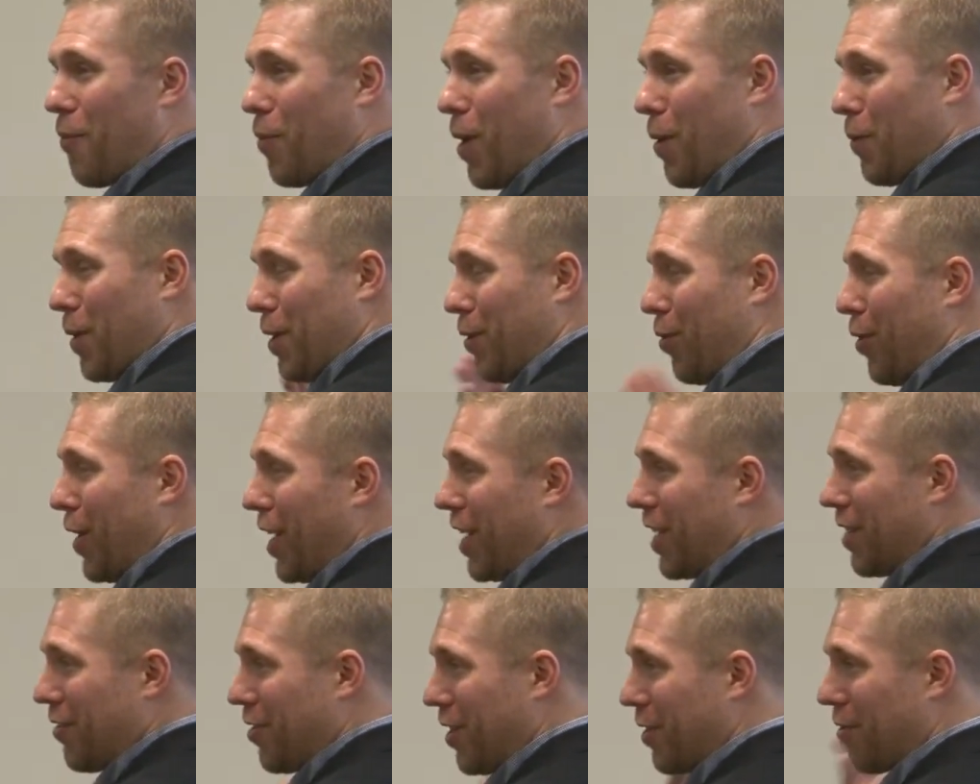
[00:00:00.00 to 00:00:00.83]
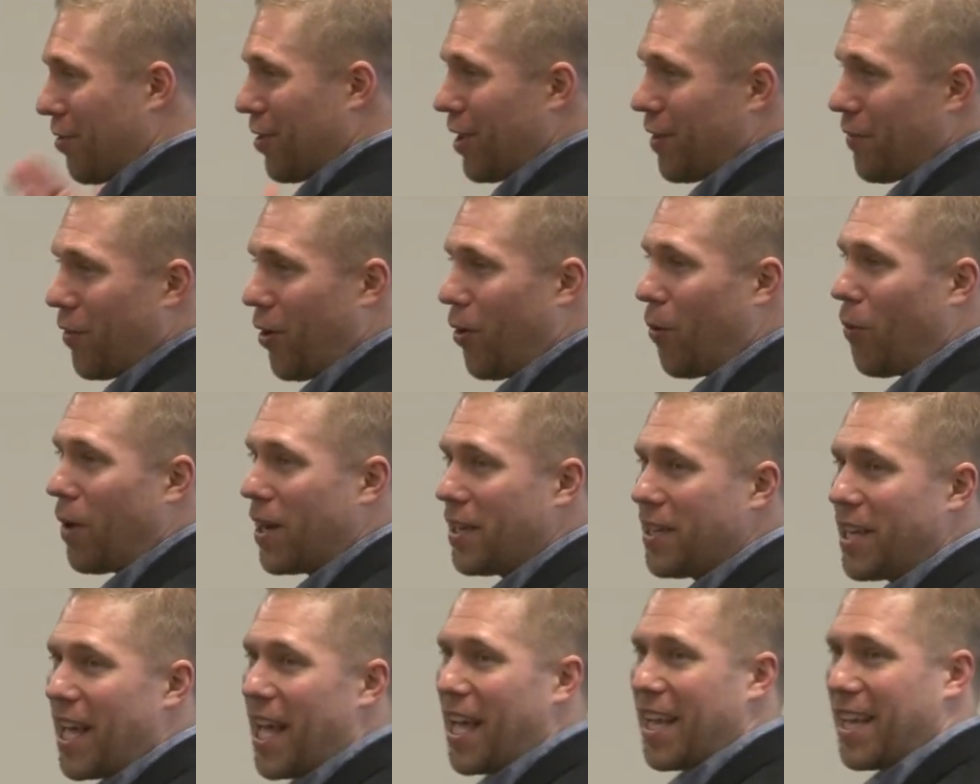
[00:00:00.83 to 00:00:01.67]
What we think is uncivil
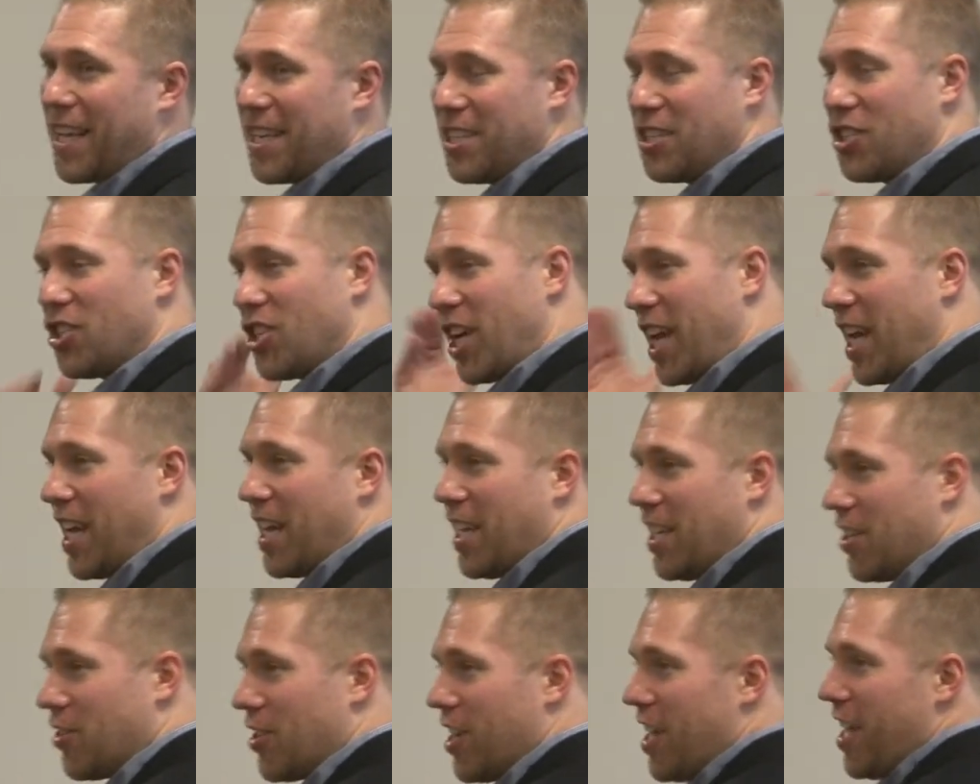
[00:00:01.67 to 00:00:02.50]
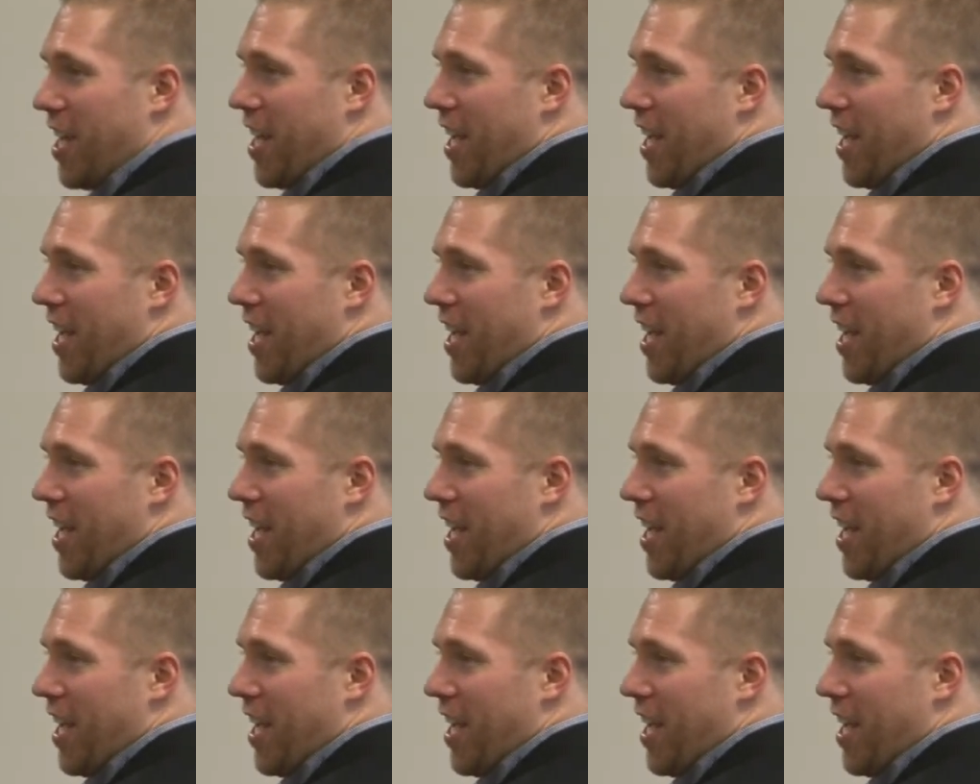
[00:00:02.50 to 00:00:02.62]
one day can change